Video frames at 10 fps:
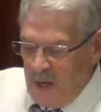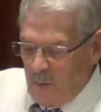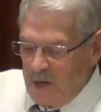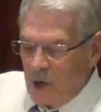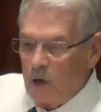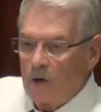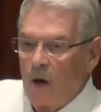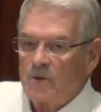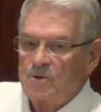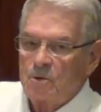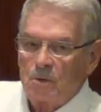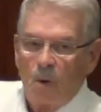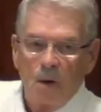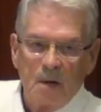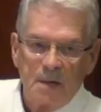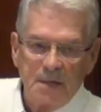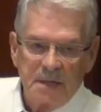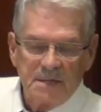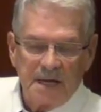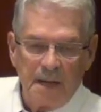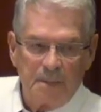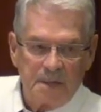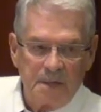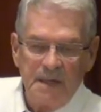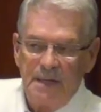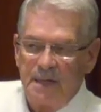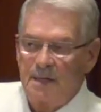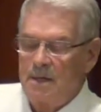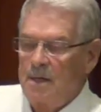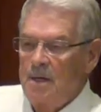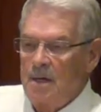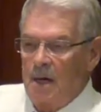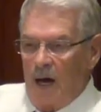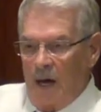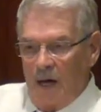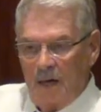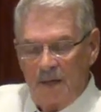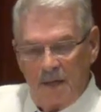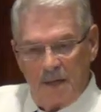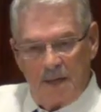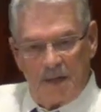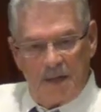When he heard all the turmoil and the excitement, he then uh,